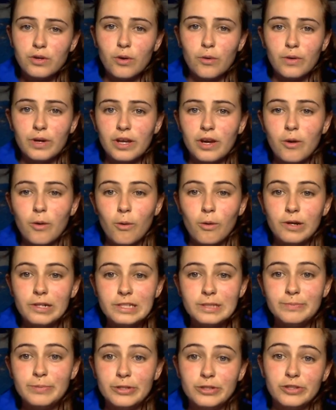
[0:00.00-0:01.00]
into owning a
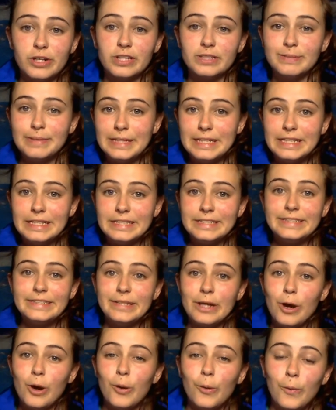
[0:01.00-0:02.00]
horse, but trust me, it is
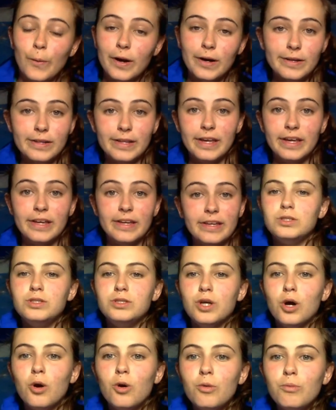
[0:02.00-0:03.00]
so worth it.
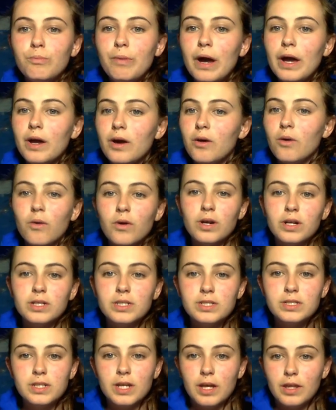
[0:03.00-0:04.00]
Don't buy a
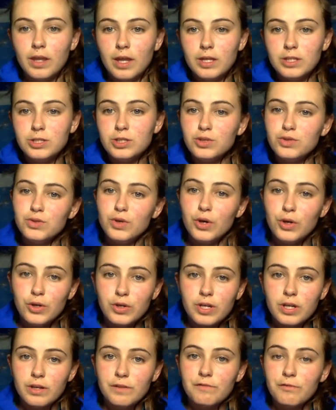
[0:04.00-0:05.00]
horse unless you know you
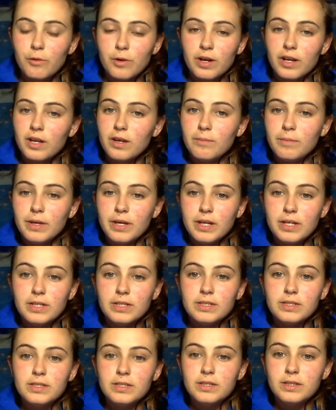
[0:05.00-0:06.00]
can afford it
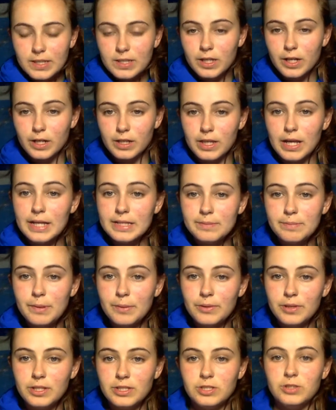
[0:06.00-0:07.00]
because there are lots of
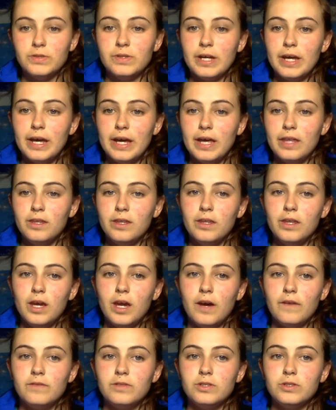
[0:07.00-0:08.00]
people that do that and then they
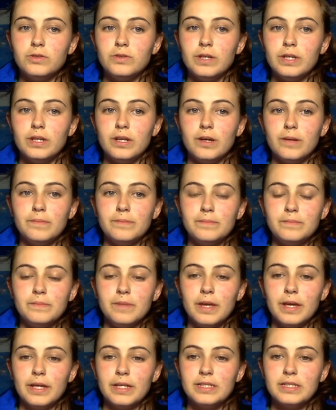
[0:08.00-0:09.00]
have to end up
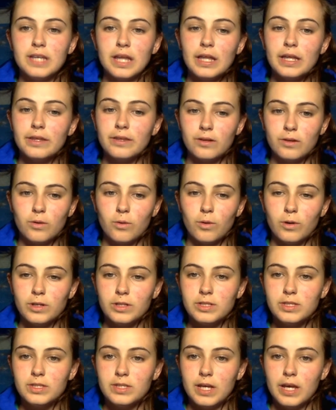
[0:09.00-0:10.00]
like selling their
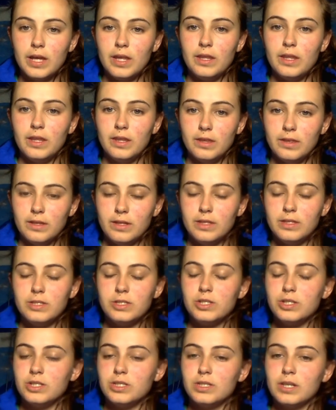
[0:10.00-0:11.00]
horse and
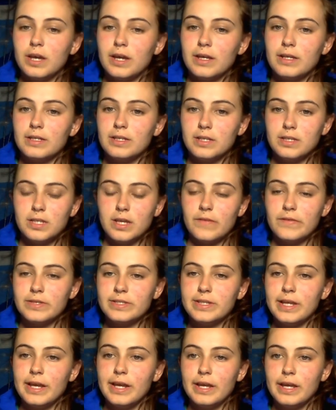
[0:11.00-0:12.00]
it's just like
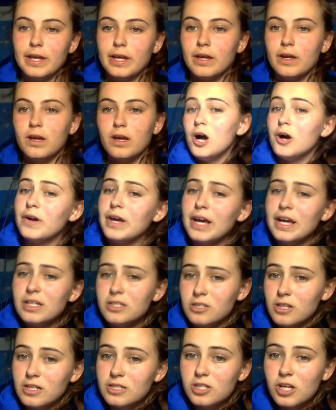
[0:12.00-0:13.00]
devastating. Okay,
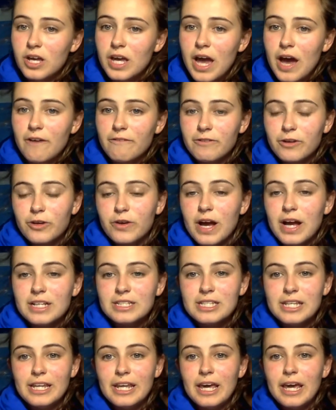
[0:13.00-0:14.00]
so that's all I have for you
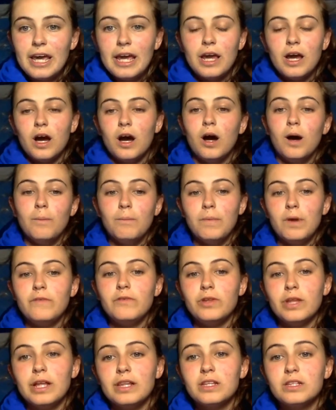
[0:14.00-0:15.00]
guys today. Um,
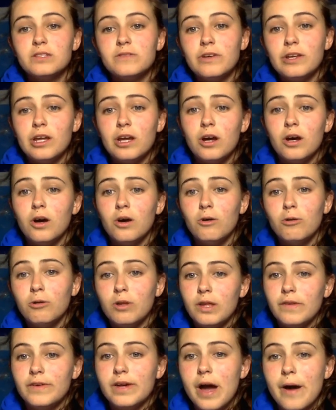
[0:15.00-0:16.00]
if you like this video,
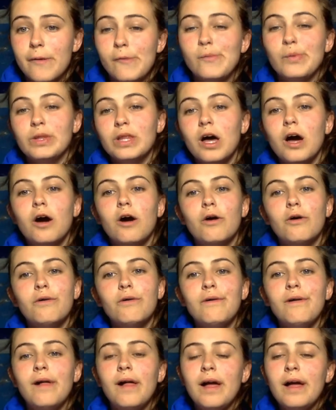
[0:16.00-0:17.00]
leave a comment below.
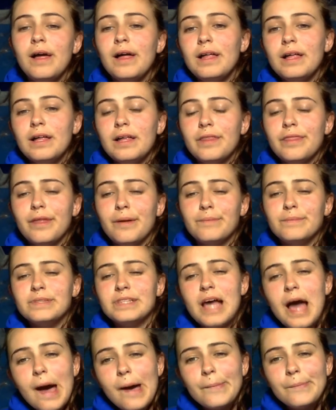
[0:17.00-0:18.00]
Thumbs
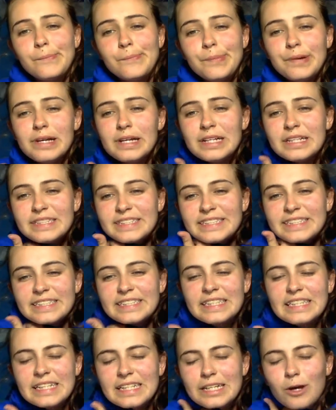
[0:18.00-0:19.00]
up.
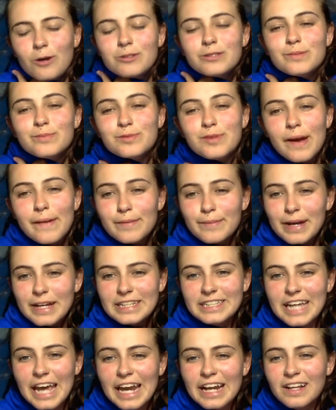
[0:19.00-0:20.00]
Go subscribe to my
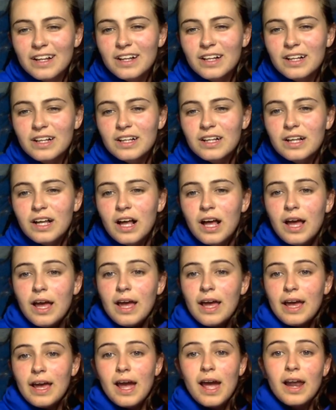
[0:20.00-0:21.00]
channel.
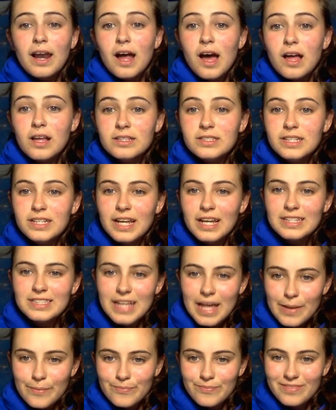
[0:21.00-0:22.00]
And I'll see you next
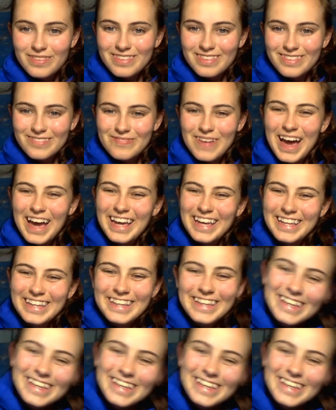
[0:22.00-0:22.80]
time. Bye.